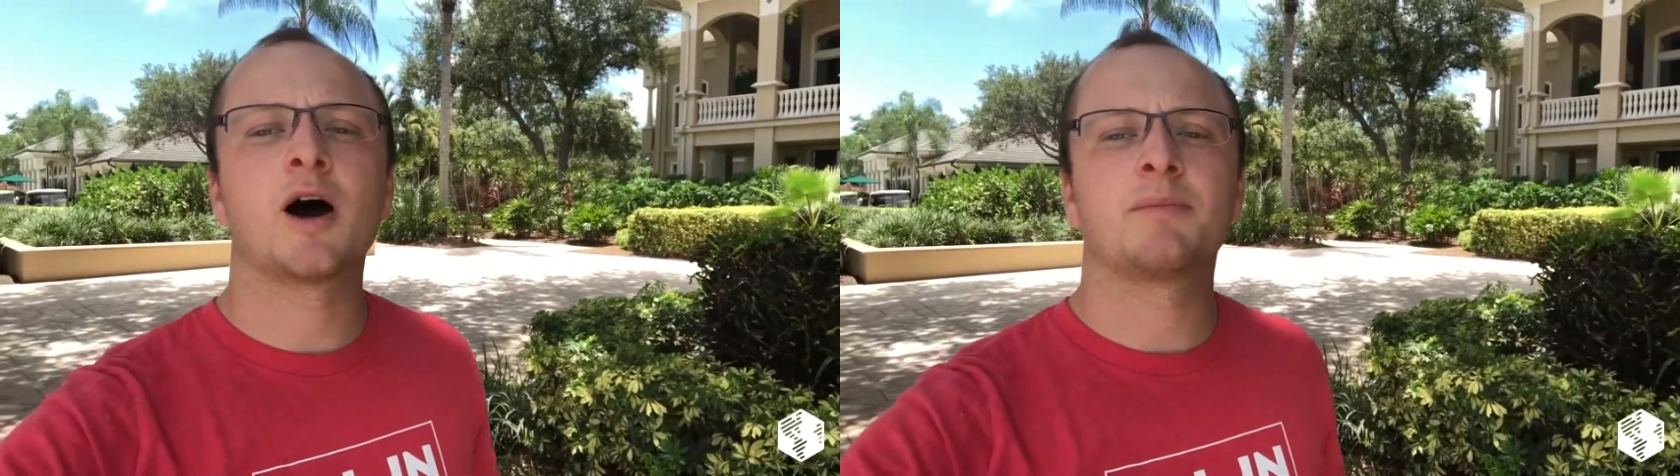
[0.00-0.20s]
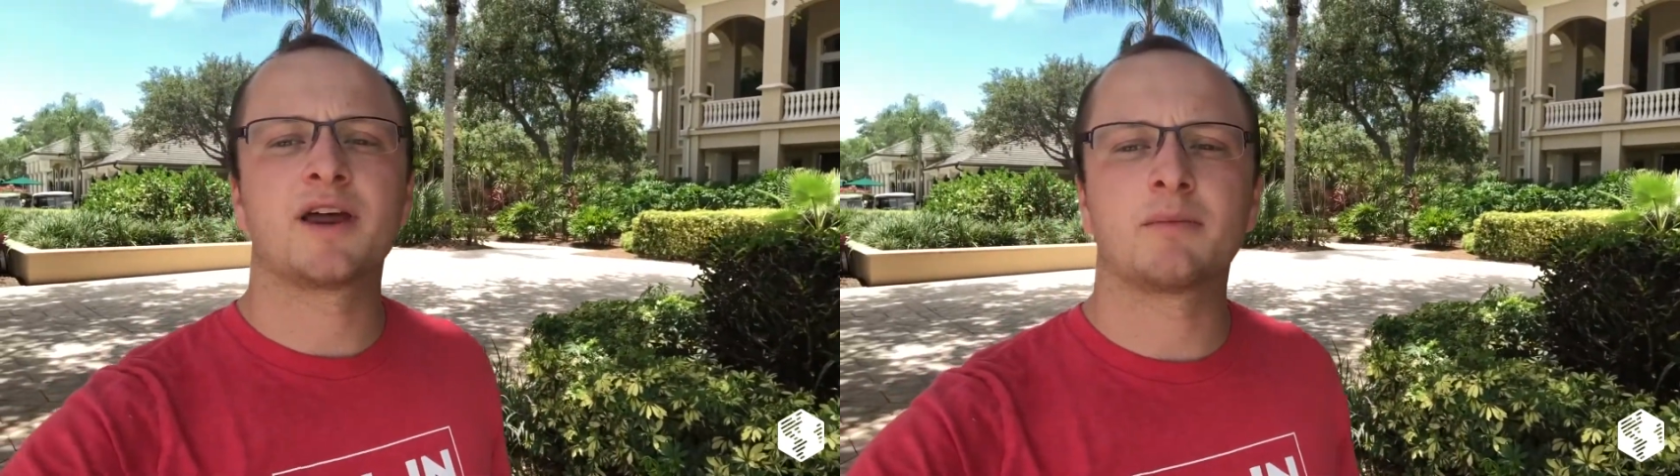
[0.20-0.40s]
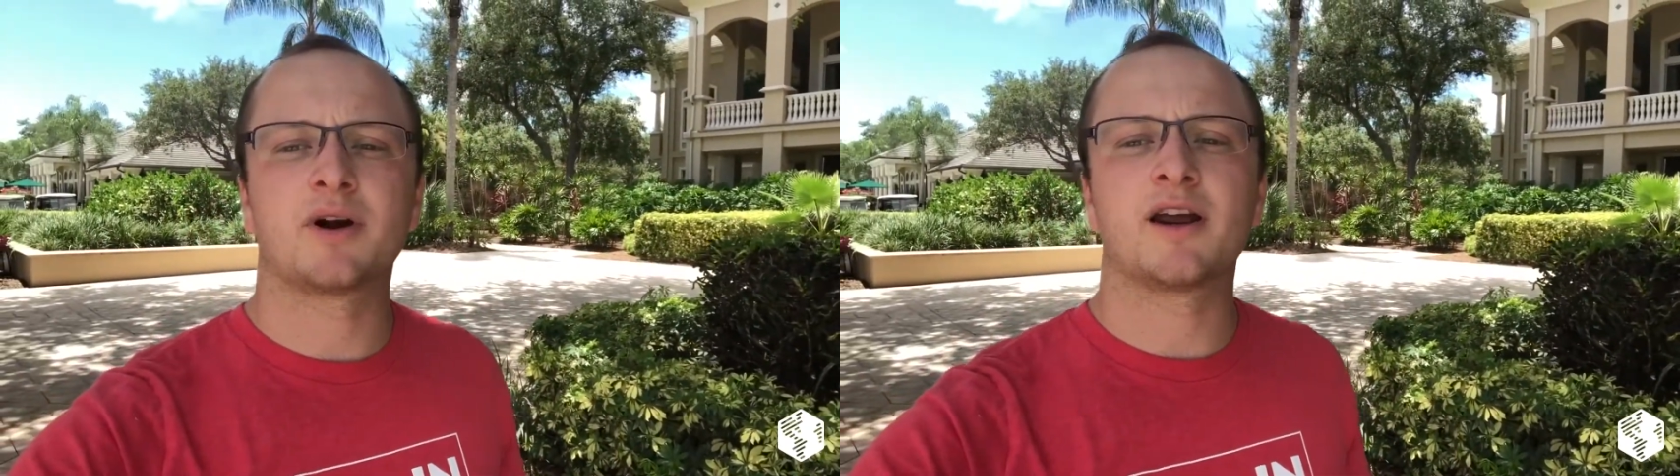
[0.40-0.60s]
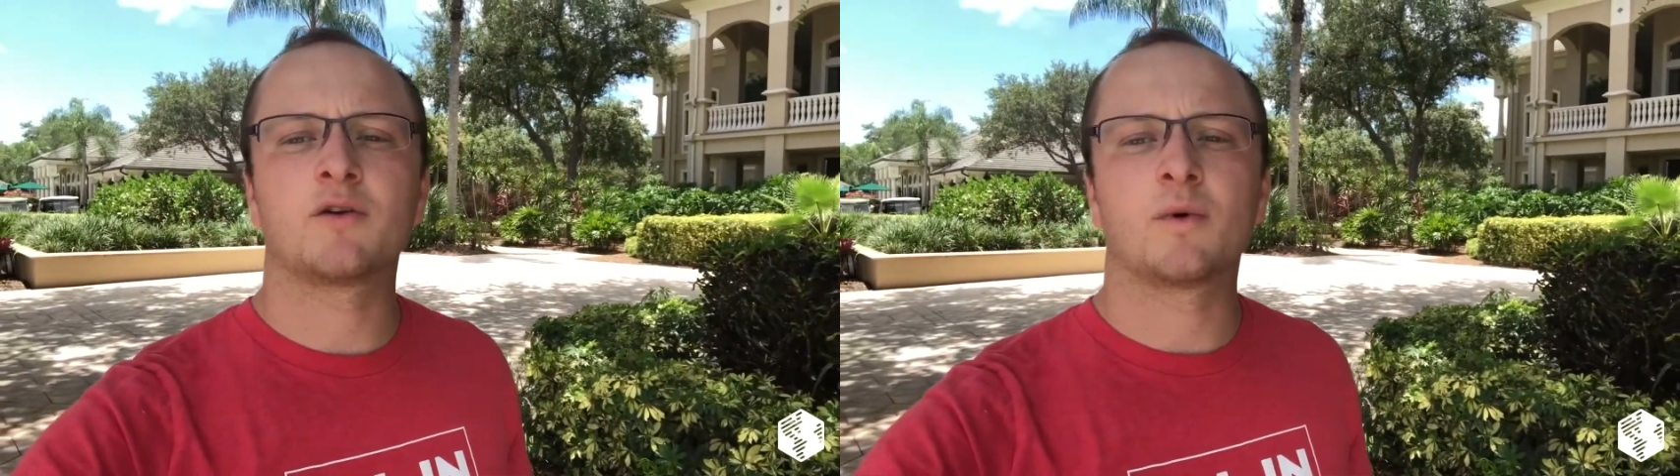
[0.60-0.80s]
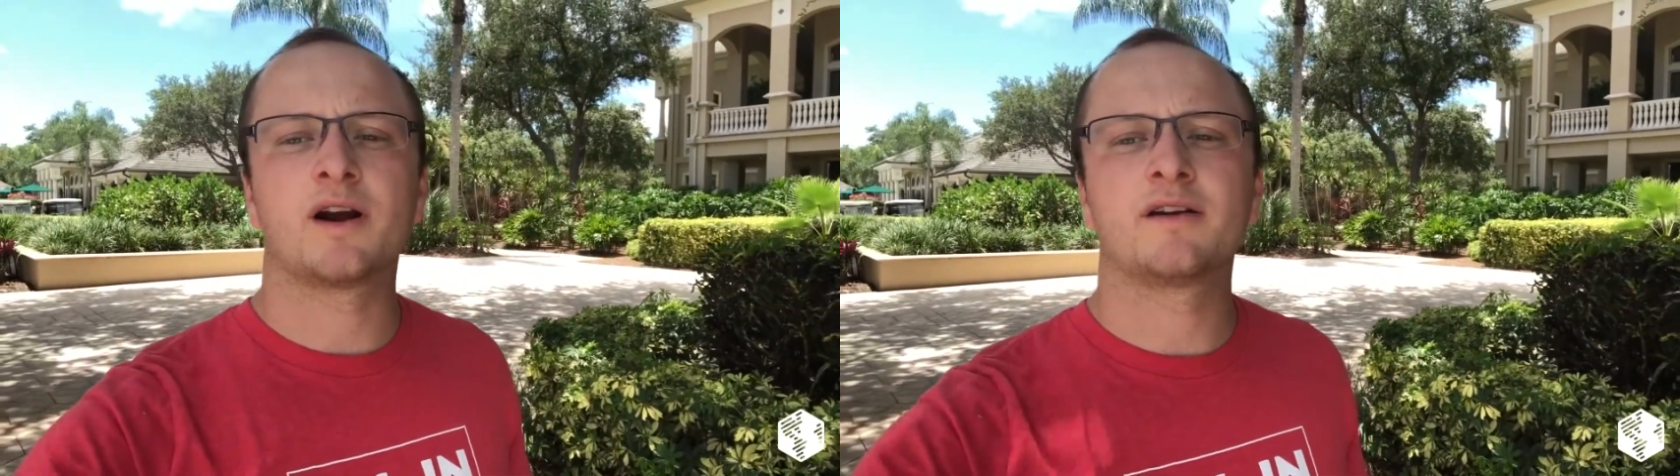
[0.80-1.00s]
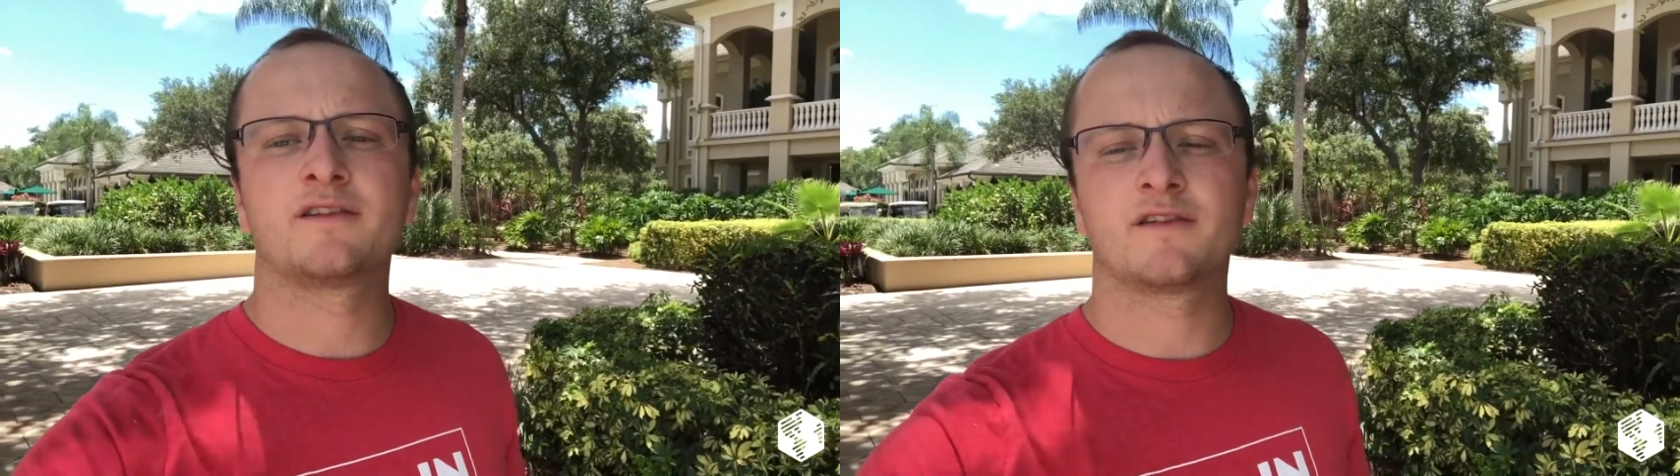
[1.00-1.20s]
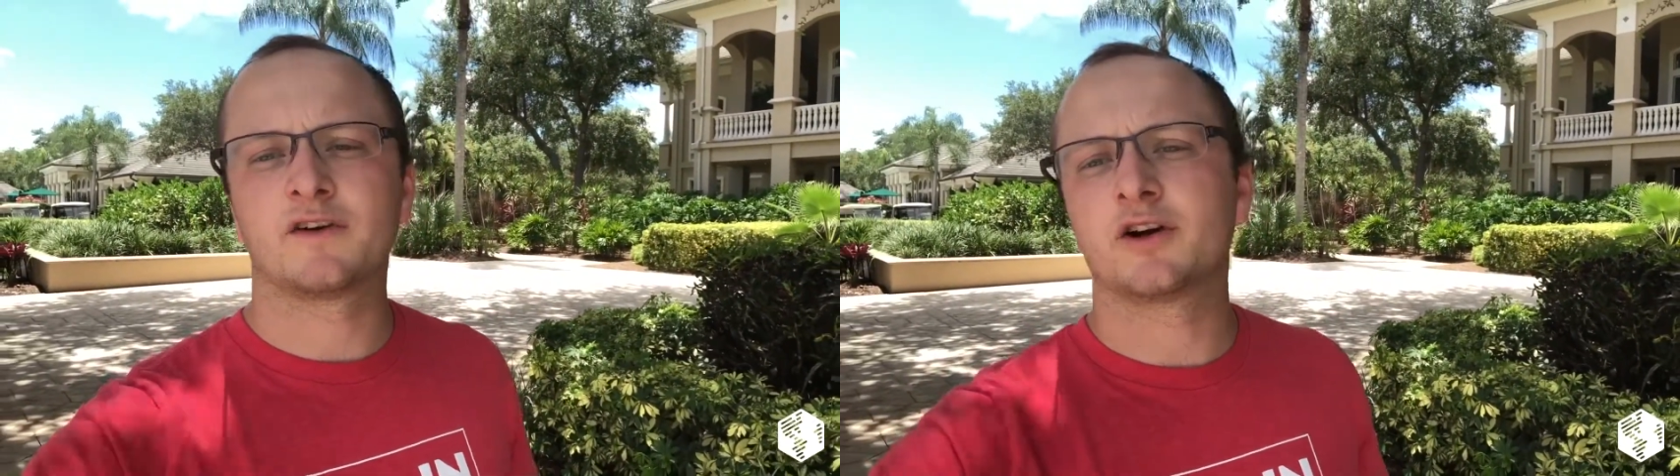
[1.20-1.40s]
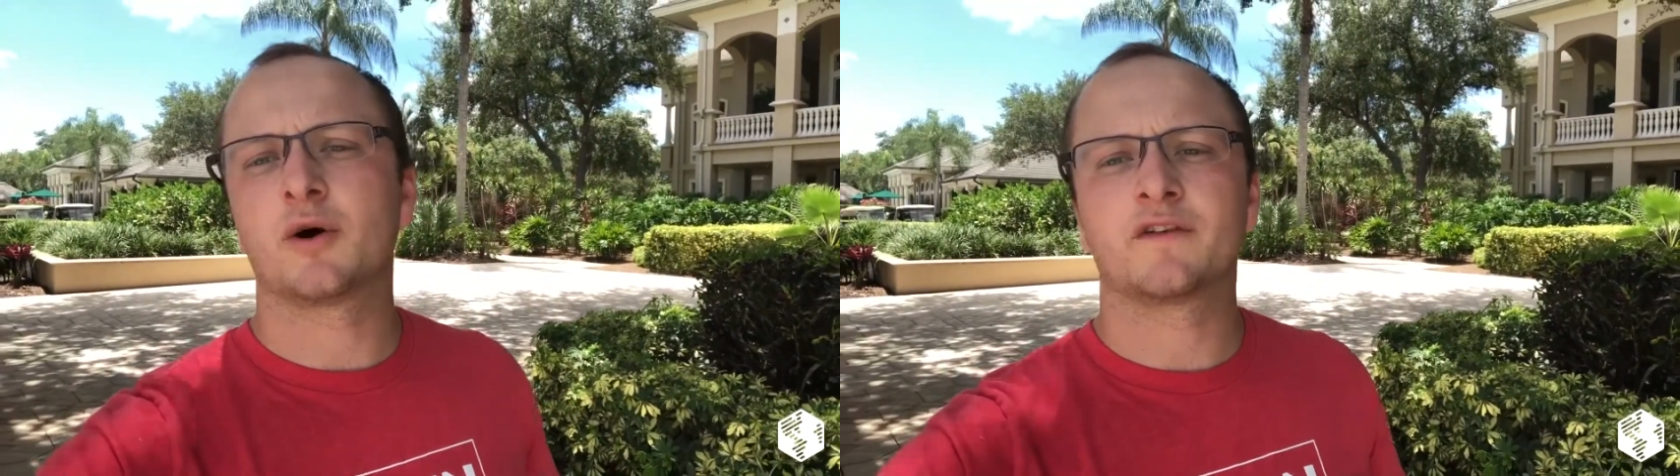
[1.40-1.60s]
up that brand awareness if
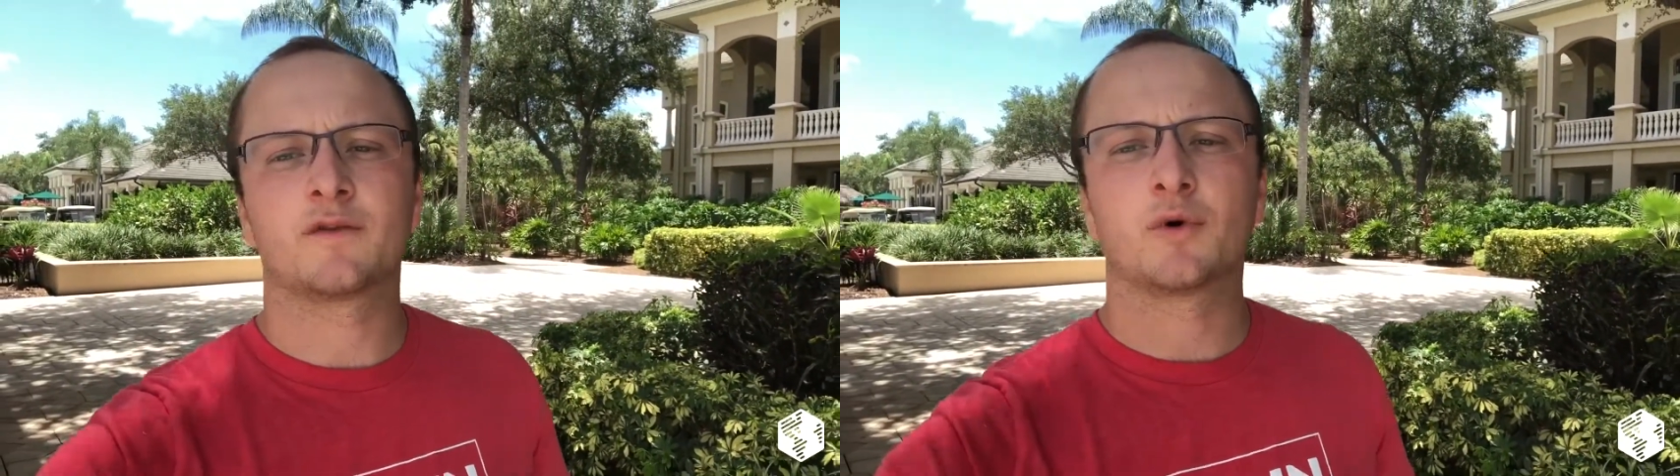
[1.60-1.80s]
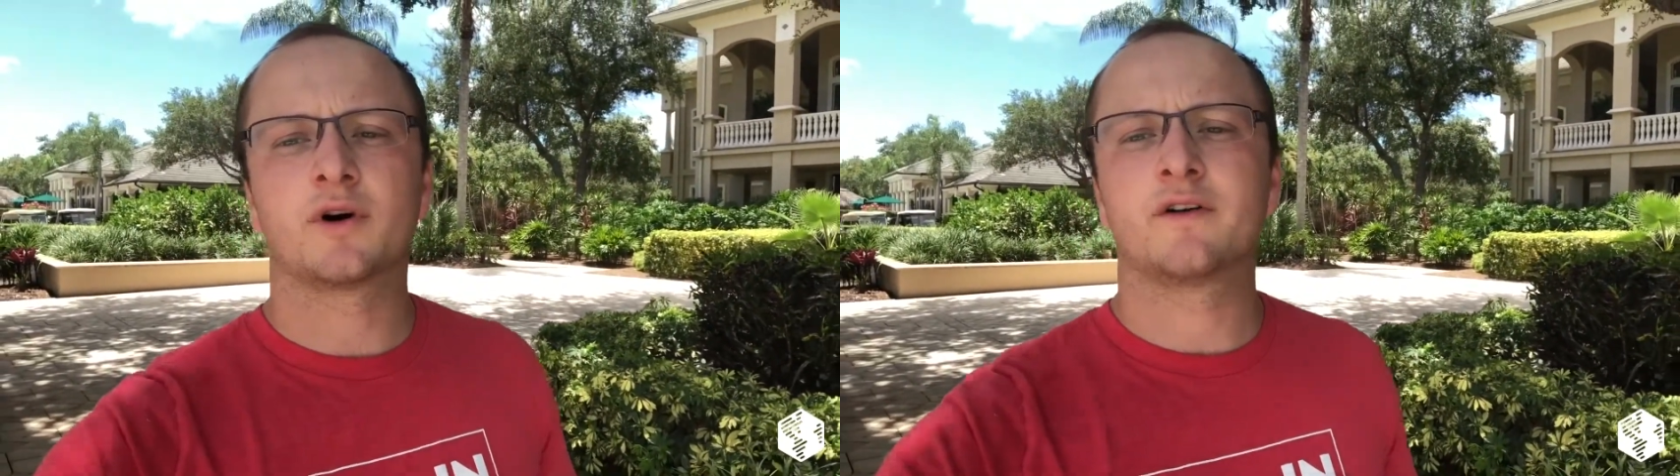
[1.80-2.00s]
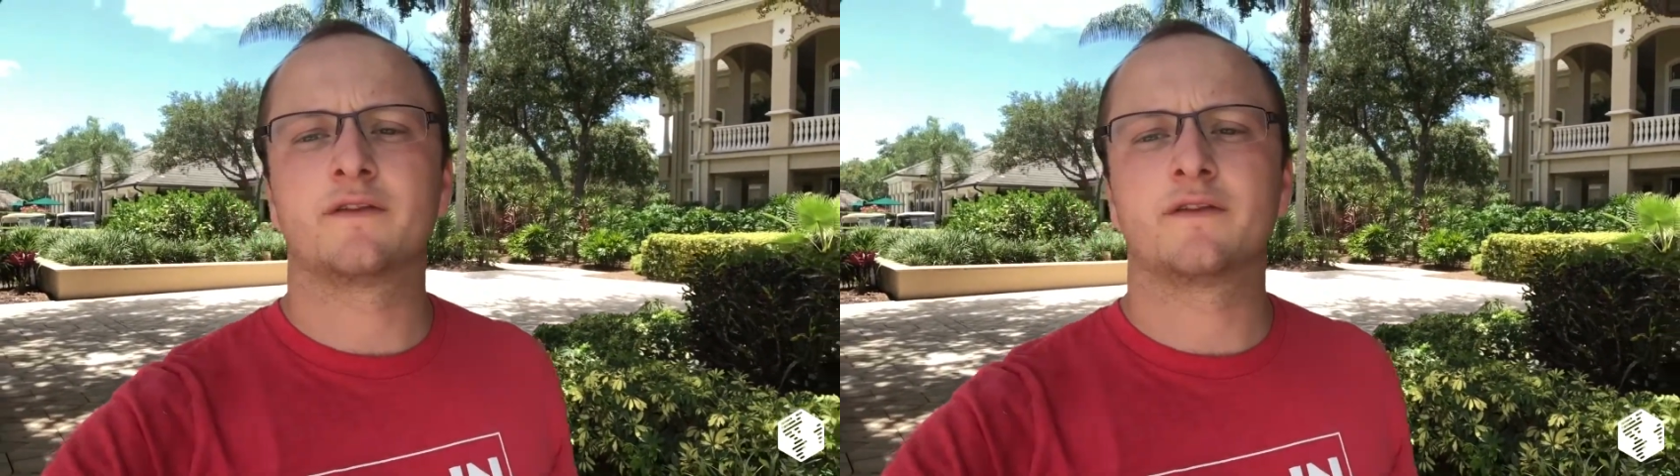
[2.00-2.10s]
you're going for more